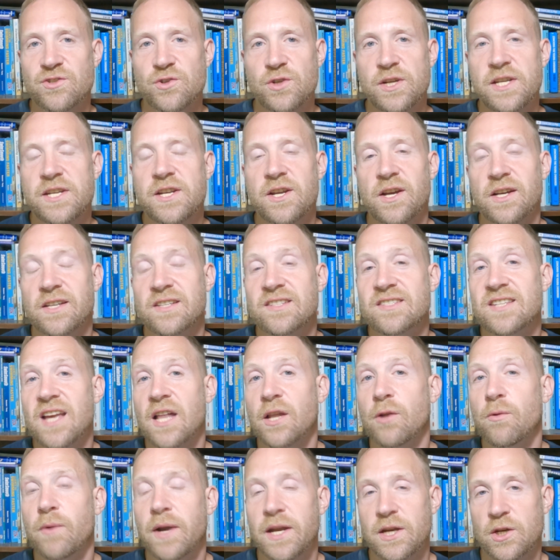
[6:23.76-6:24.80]
you need to
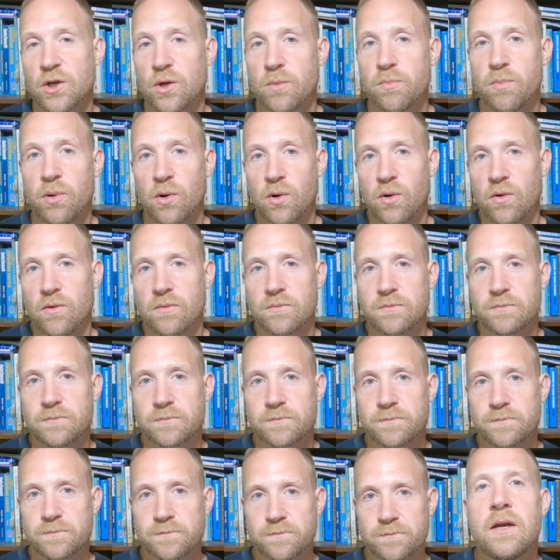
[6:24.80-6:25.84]
accelerate your pull.
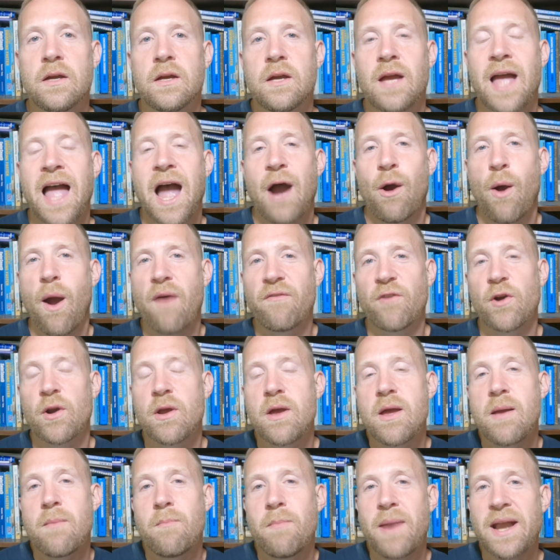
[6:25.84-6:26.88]
However,
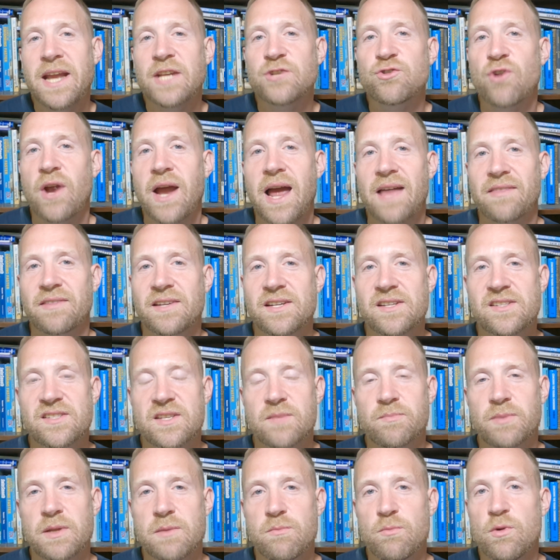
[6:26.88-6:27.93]
many triathletes
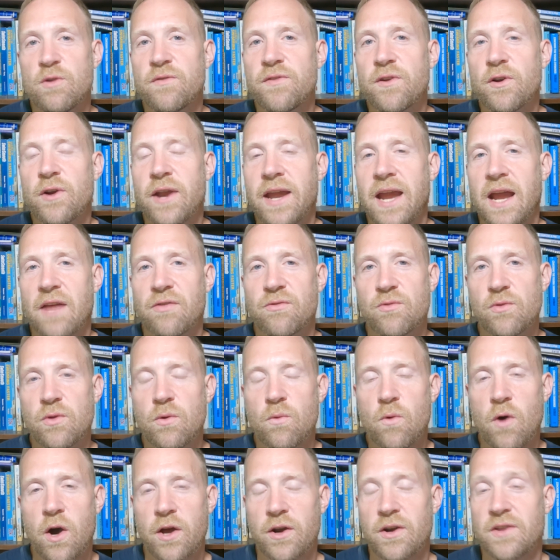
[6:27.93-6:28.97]
simply move their hand through the
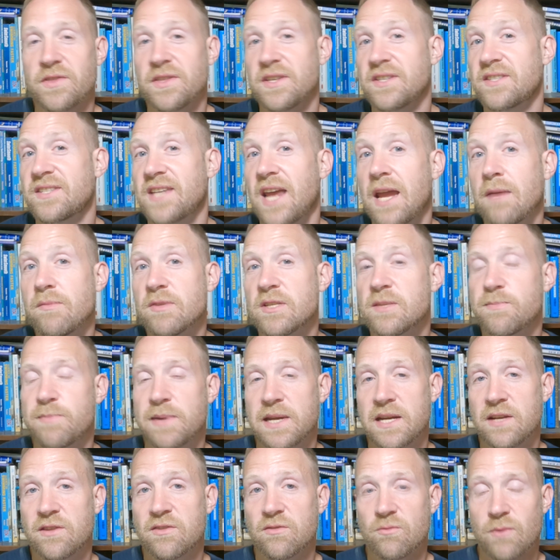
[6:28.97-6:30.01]
water at the same
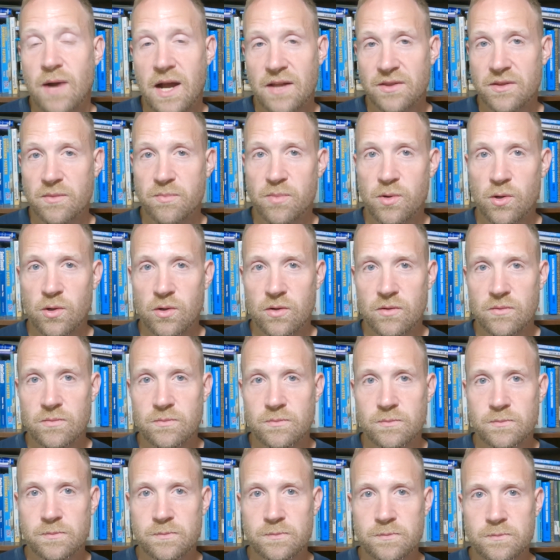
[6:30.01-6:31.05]
speed throughout the pull.
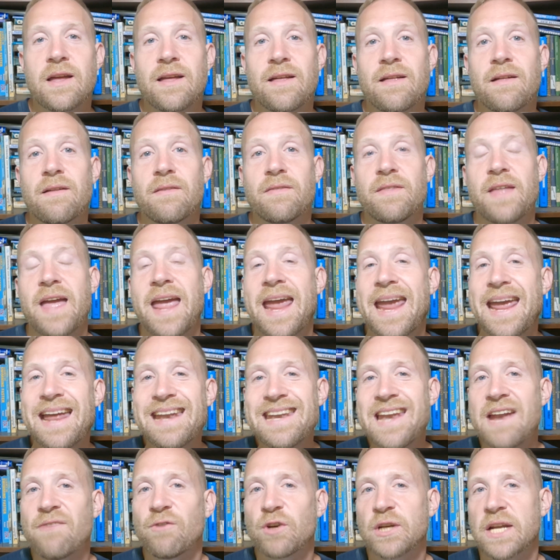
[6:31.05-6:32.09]
The hand
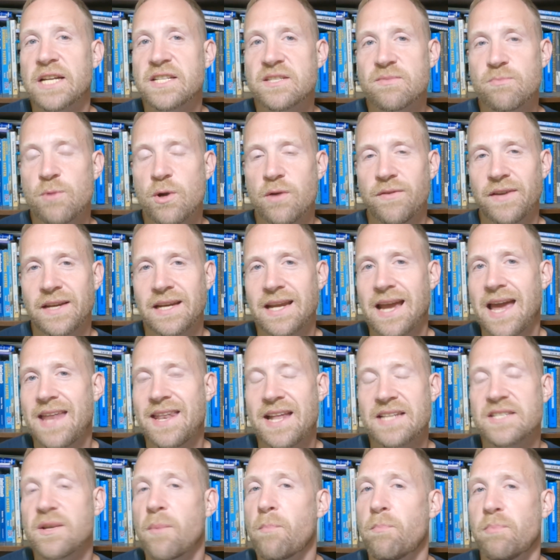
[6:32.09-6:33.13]
never gets moving, and
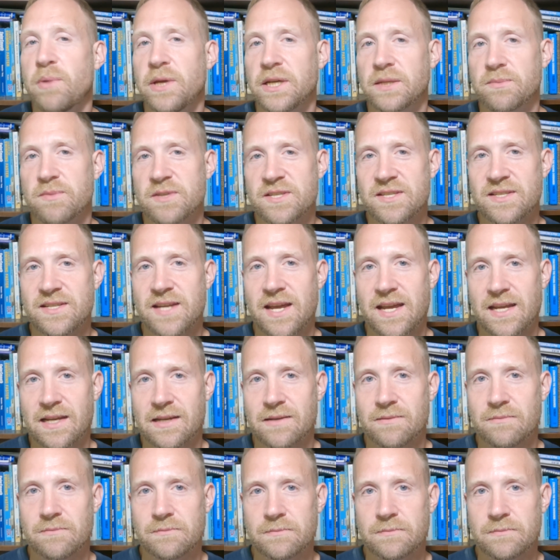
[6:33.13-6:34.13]
that's a big mistake.